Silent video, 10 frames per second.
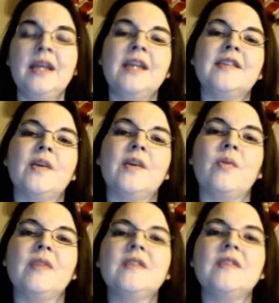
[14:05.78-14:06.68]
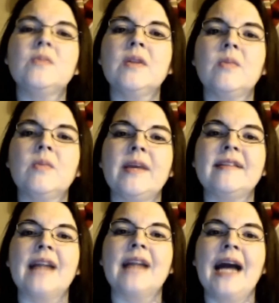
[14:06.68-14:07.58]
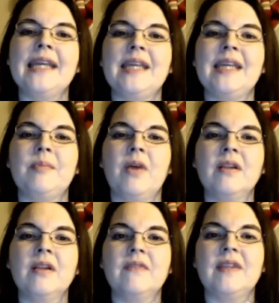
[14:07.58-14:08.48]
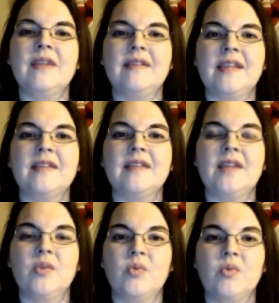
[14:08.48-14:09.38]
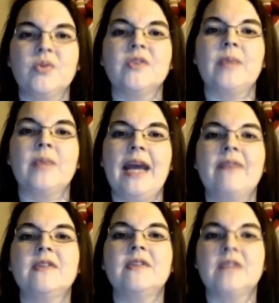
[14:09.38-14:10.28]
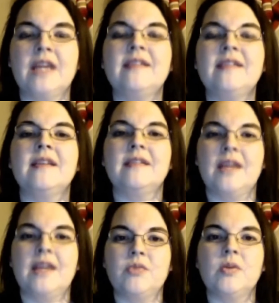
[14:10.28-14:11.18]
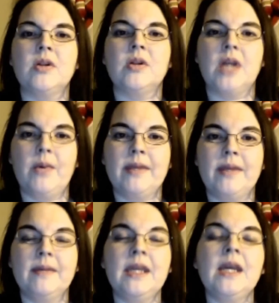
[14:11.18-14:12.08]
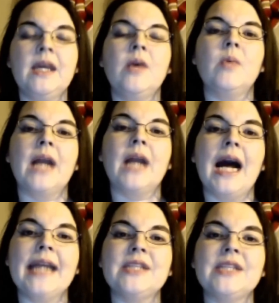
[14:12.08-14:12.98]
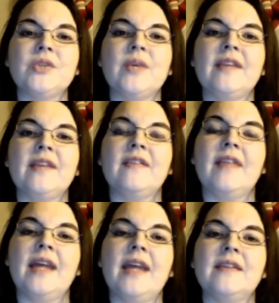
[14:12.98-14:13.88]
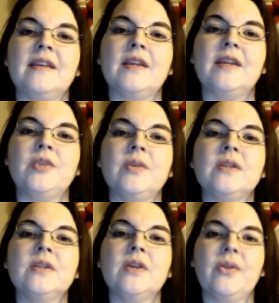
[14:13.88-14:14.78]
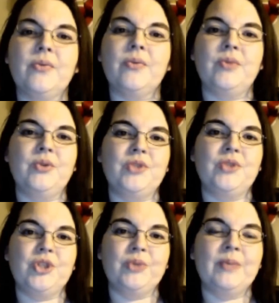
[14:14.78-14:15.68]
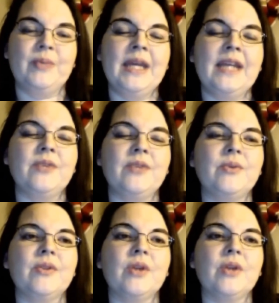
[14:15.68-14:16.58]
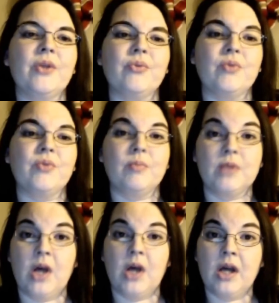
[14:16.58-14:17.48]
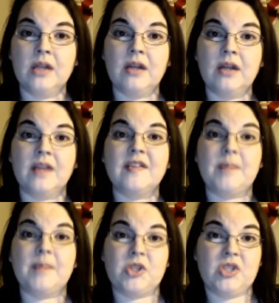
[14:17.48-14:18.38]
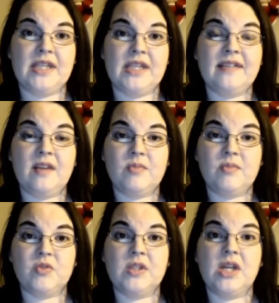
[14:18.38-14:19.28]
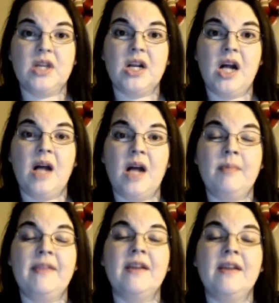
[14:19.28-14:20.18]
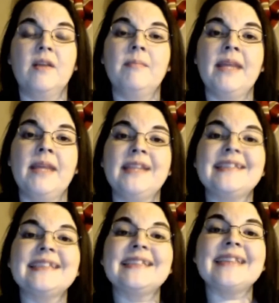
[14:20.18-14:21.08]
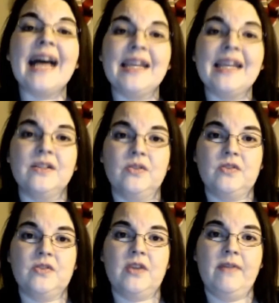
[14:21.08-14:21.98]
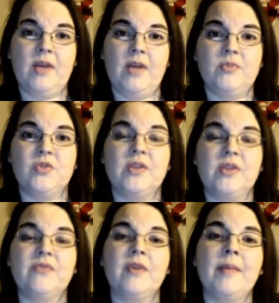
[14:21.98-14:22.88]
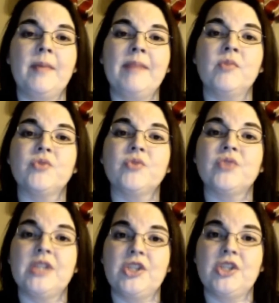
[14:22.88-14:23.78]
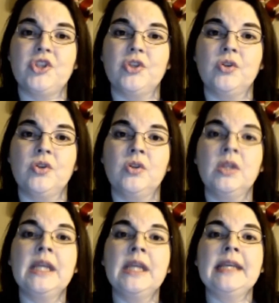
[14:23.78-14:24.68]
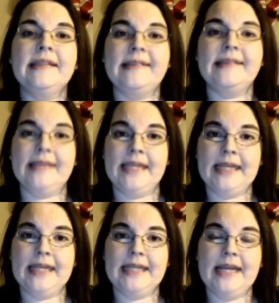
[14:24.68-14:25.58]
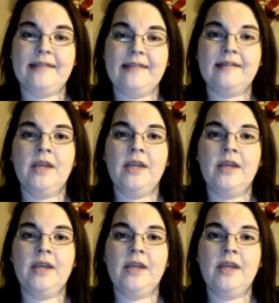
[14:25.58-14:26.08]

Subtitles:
So this is one of the ways that I keep all of these things in order as we have this nice schedule going. What I do is that you can look through YouTube, you can look through the blog on specialneedshomeschooling.com, and there are many styles of homeschooling, from a more traditional sitting at a desk,